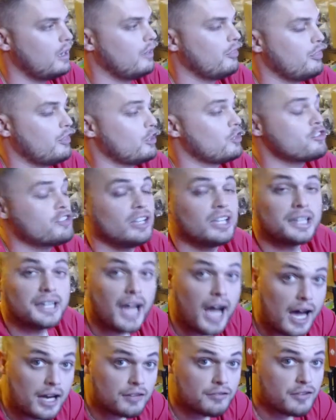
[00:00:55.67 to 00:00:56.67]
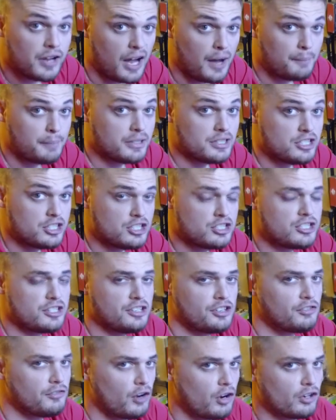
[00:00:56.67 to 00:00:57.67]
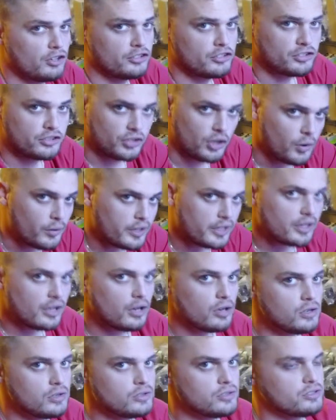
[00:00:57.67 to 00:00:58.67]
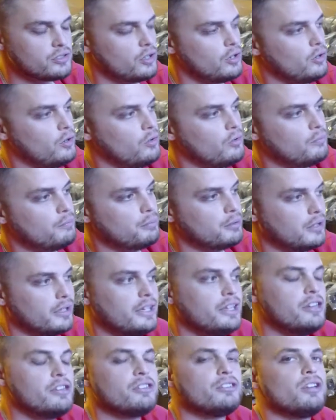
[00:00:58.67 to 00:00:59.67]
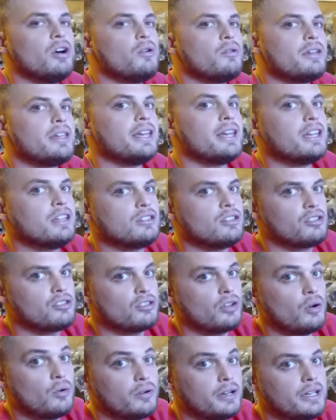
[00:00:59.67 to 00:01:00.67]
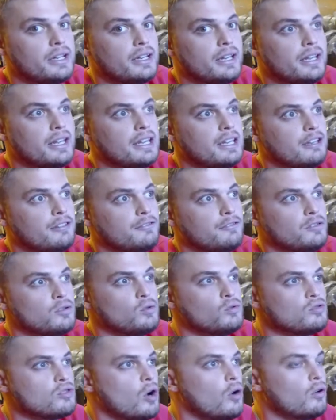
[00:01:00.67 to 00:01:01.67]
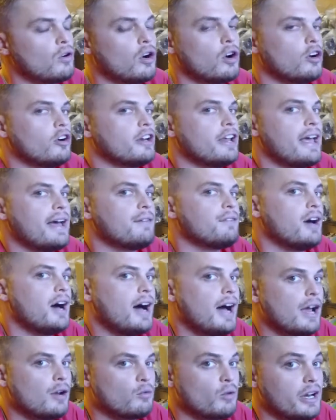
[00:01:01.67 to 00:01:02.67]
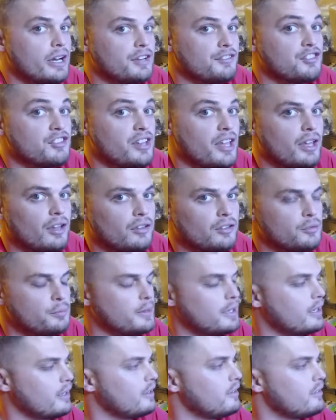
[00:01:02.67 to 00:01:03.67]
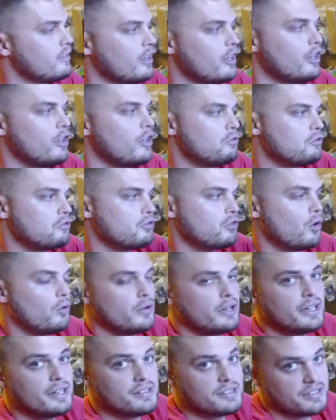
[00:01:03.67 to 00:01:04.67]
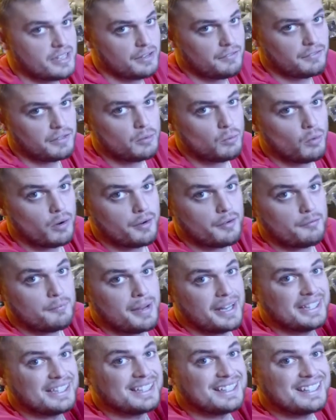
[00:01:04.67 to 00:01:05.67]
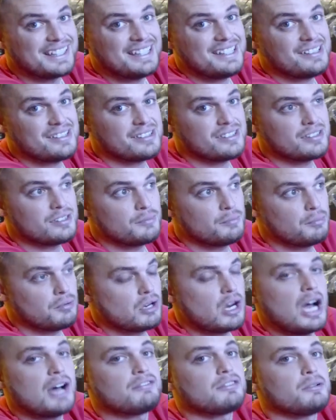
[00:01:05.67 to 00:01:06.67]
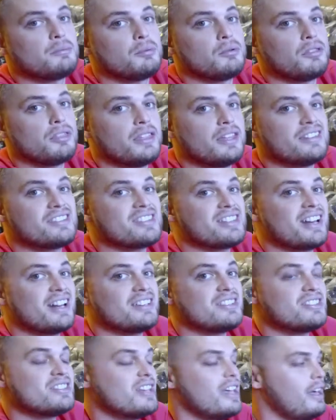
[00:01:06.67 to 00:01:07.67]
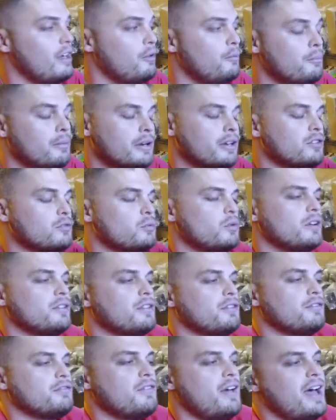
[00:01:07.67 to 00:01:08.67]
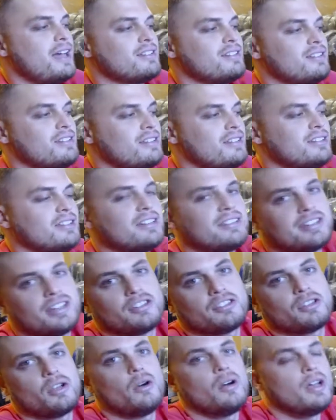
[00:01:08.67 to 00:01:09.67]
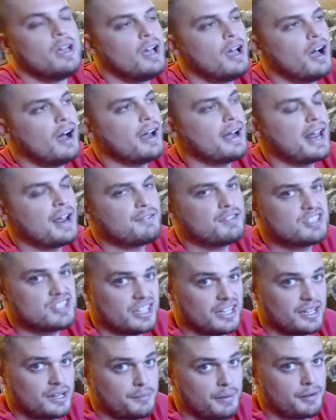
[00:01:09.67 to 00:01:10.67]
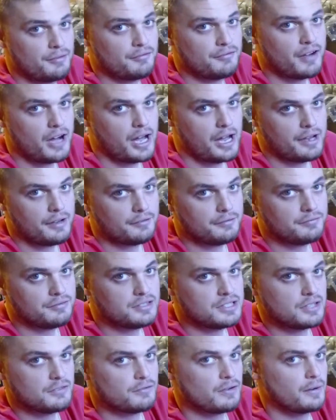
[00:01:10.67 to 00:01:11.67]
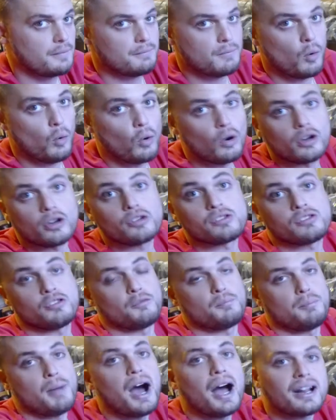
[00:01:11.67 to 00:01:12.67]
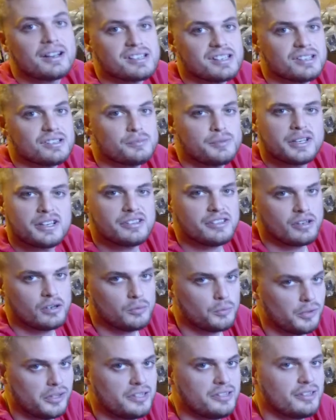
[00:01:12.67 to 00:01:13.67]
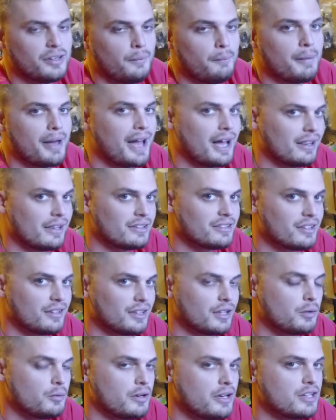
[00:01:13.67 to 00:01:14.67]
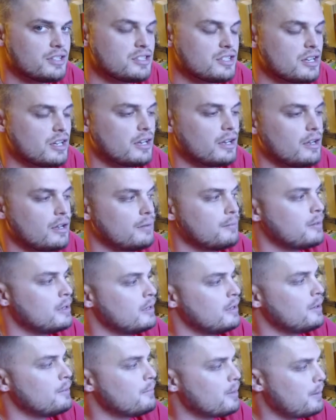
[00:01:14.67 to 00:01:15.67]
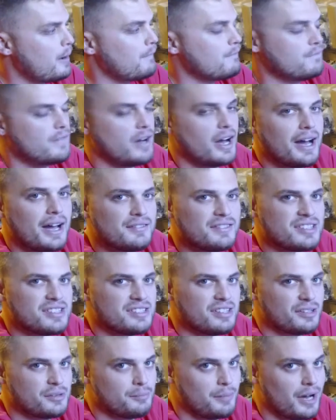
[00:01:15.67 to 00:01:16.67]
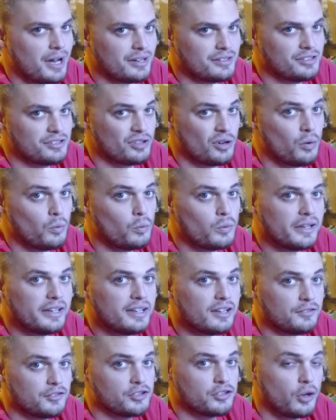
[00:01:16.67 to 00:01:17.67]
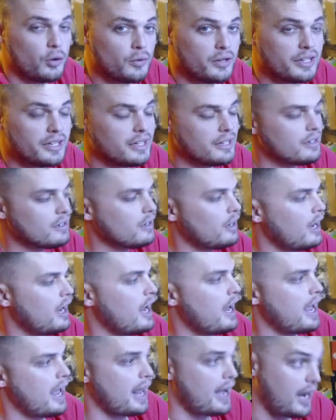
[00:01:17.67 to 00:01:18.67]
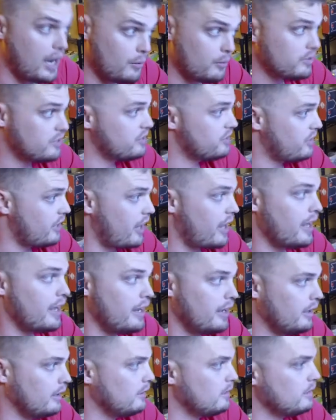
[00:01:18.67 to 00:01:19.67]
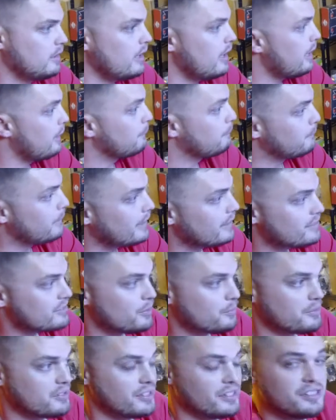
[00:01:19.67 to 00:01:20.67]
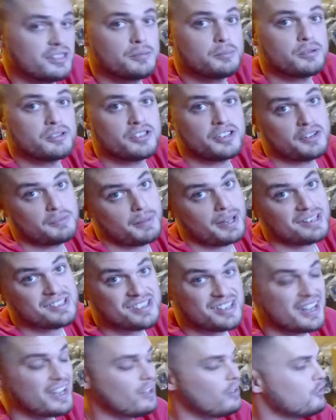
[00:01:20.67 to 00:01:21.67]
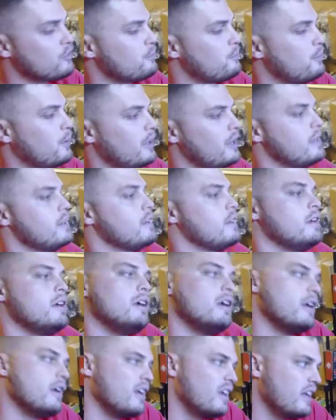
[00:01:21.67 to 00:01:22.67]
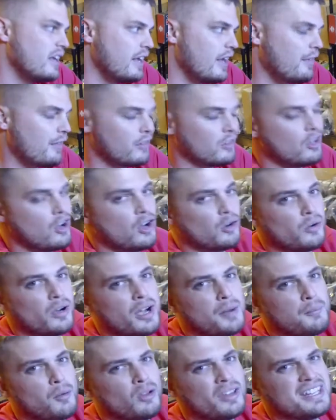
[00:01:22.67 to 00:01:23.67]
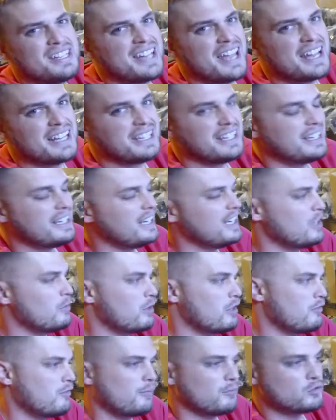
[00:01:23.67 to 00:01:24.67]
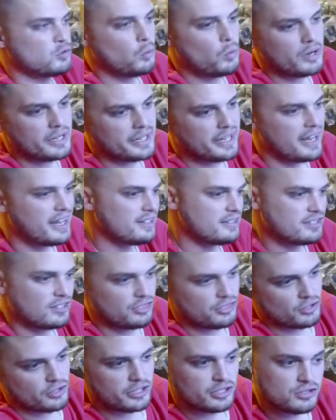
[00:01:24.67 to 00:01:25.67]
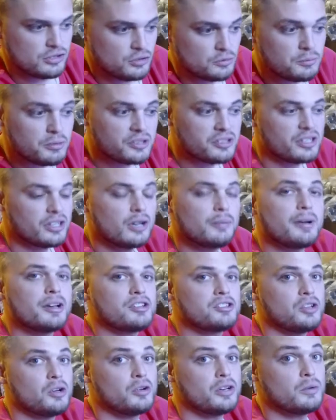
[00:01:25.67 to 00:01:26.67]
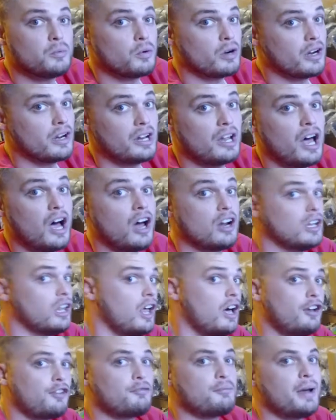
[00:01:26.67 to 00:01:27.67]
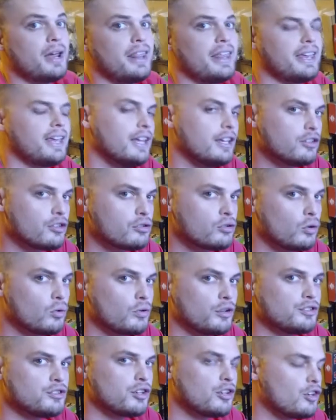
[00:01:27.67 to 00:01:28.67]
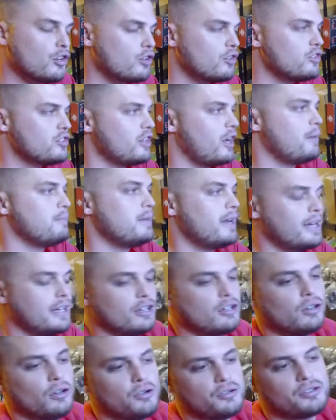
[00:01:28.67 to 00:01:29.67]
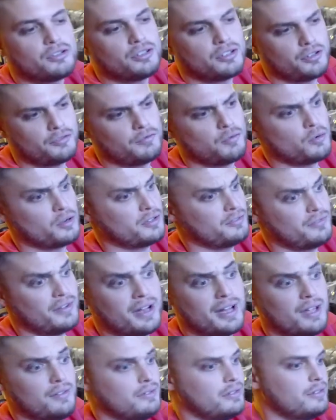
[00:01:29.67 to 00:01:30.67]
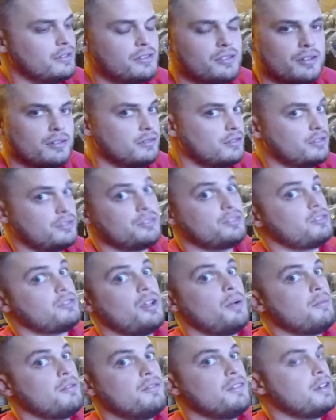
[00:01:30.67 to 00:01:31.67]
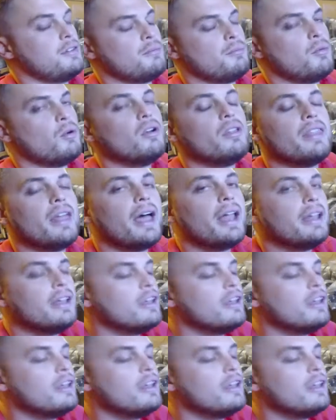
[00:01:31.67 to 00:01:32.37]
There's a lot of competition as far as Sony goes, so please don't get into Sony if you don't already have a high rate of sales, because Sony is definitely one of my least profitable things that I sell, but it's one of the fastest things I sell. So on average I get about 5 different orders or boxes, because they don't really sell pallets on liquidation.com, but about 5 to 6 boxes a week of Sony gear, and I would say it makes up 60% of my sales. But in the long run, I'm only netting anywhere from 28 to 32% on my Sony, where on a lot of my like in-store returns I'm netting closer to the 45 and some of it even more than that.